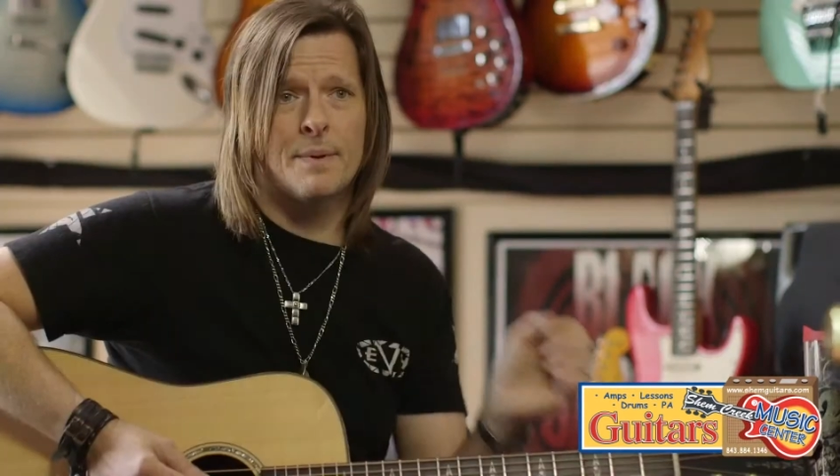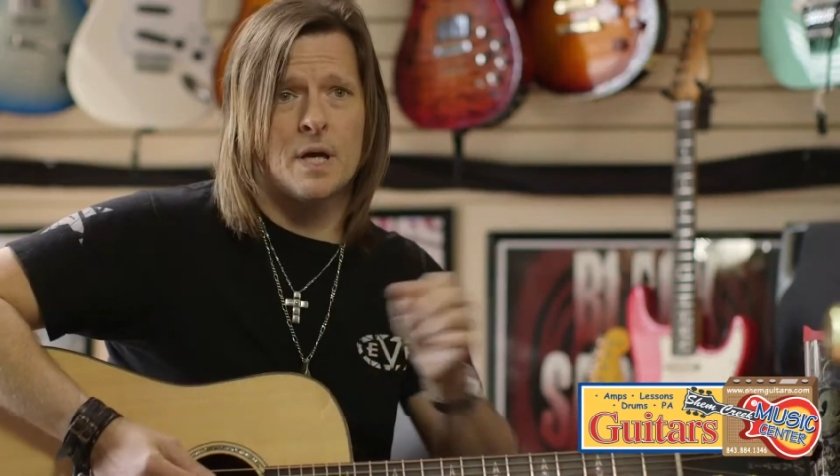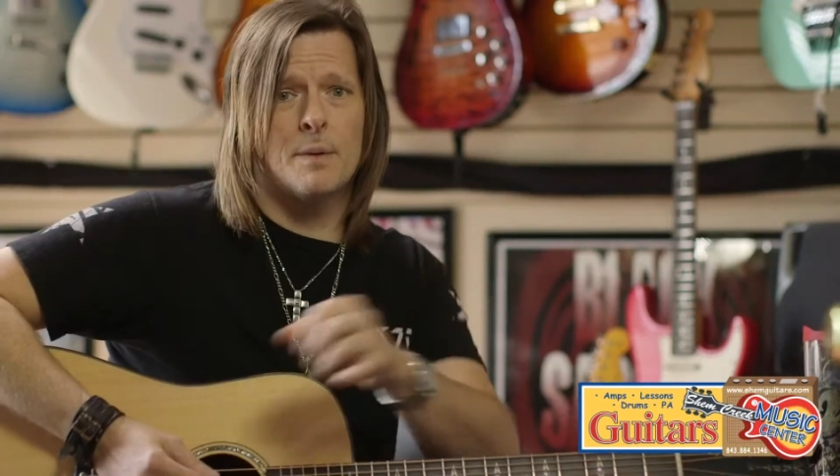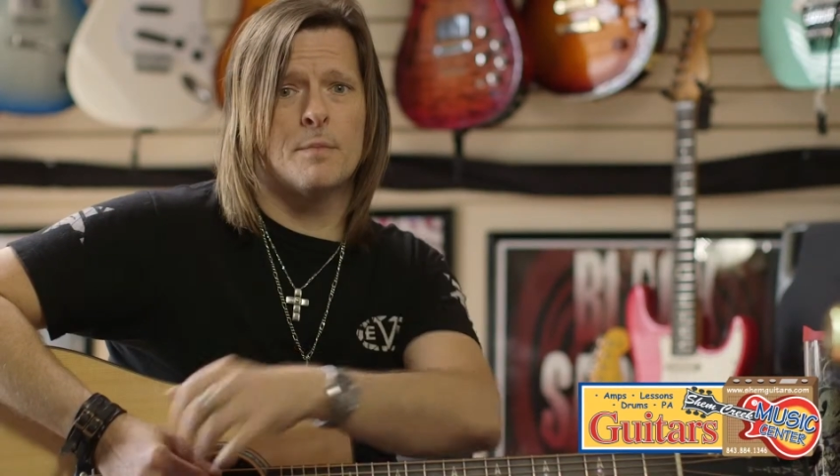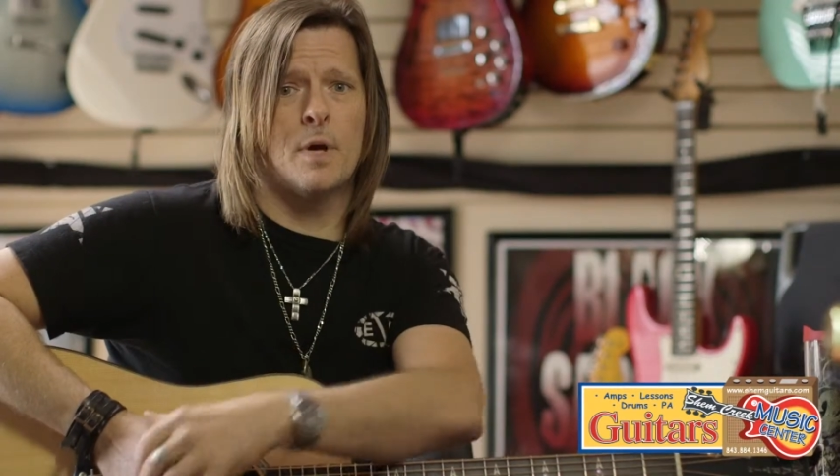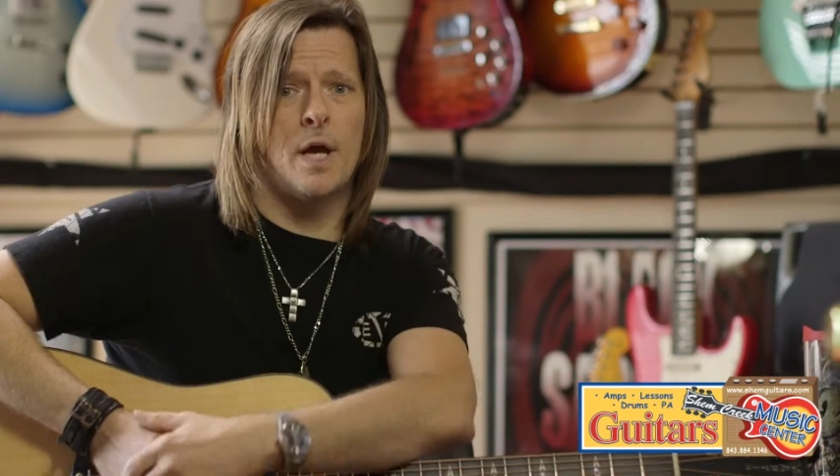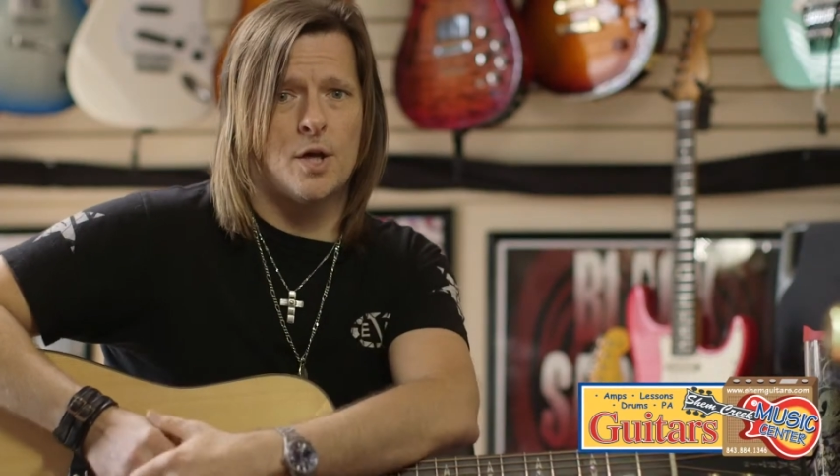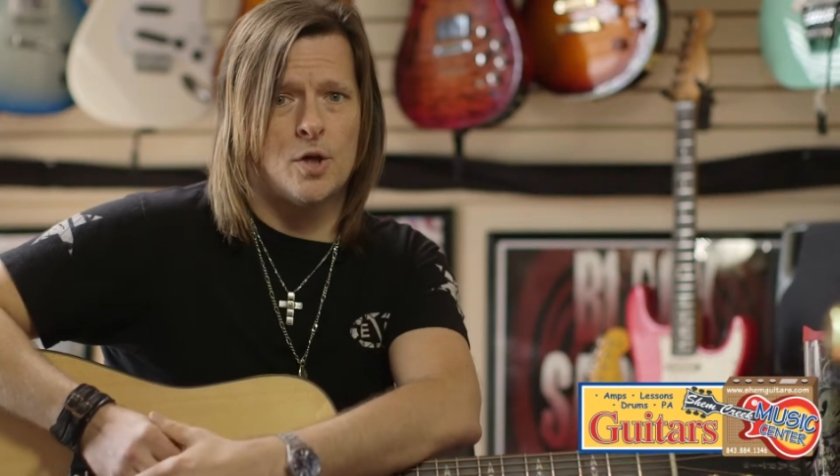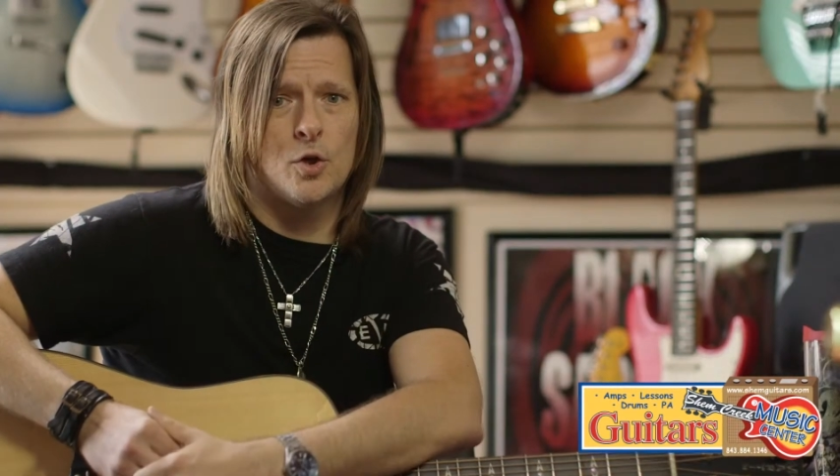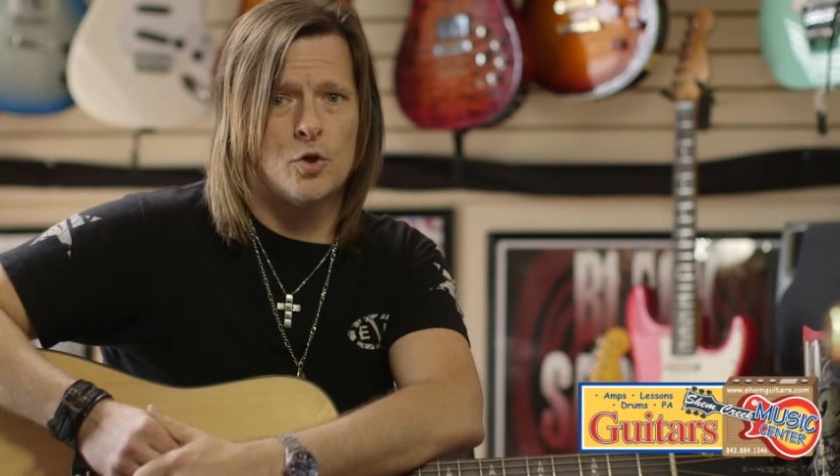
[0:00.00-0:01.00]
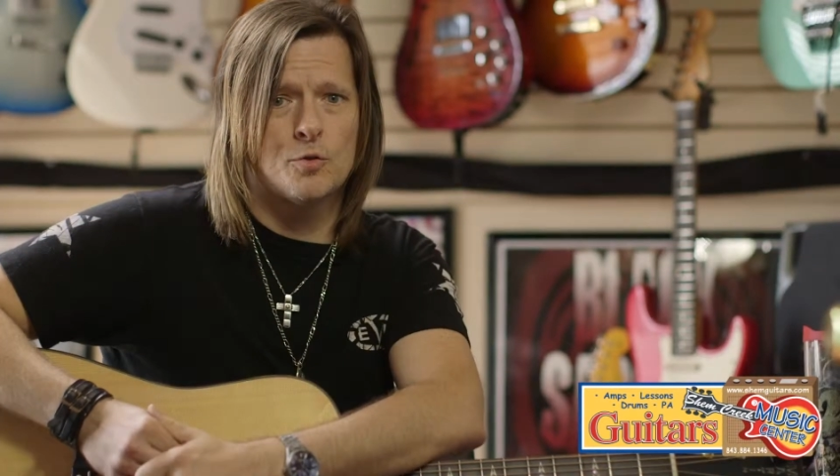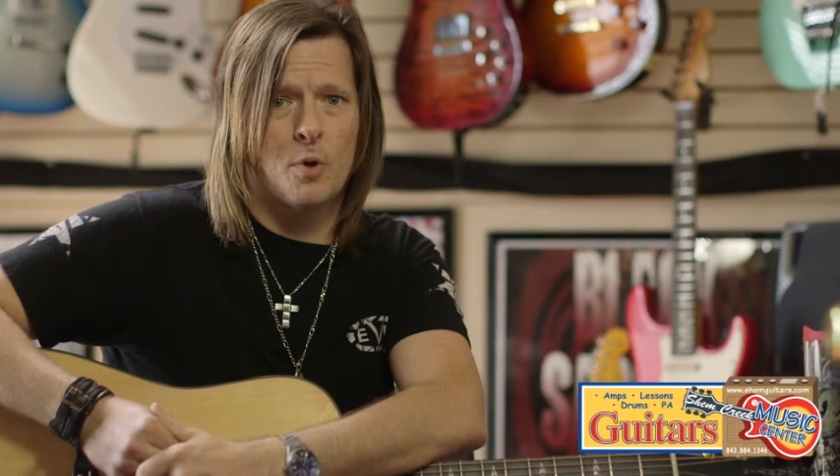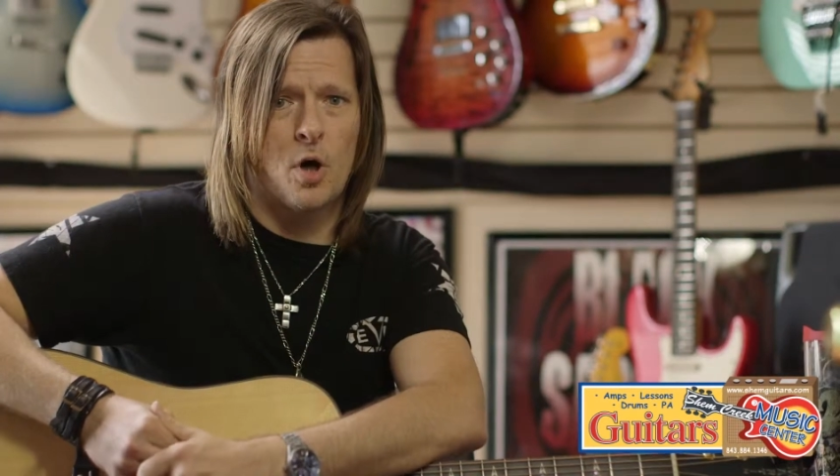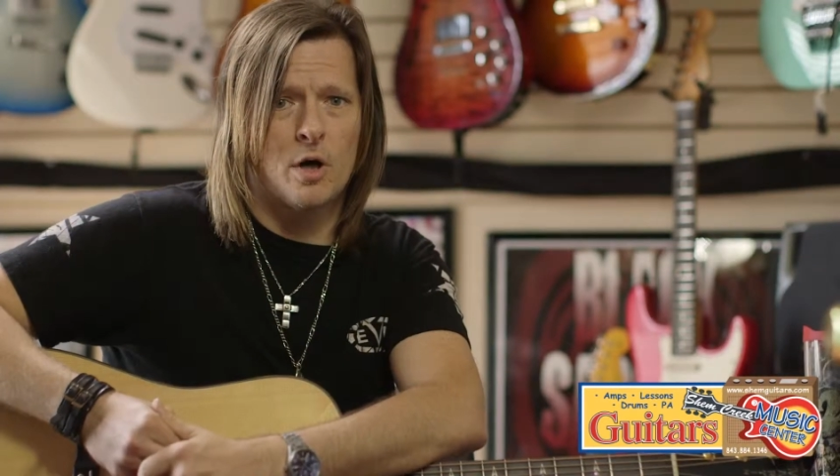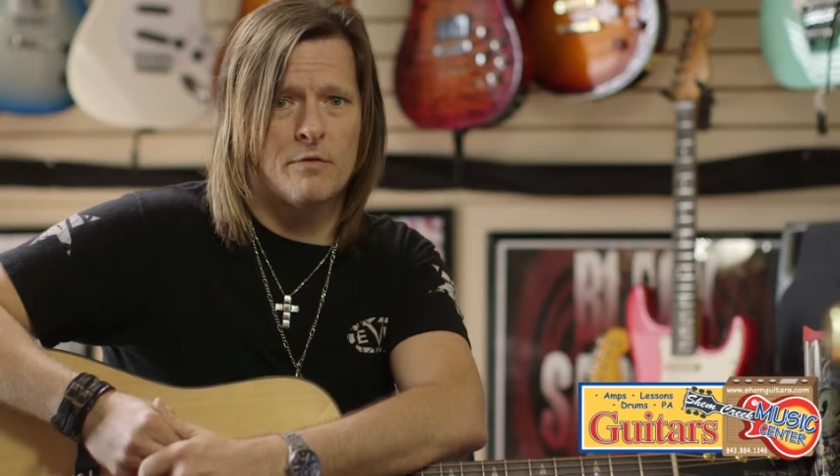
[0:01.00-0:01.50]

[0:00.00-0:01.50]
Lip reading: become a huge part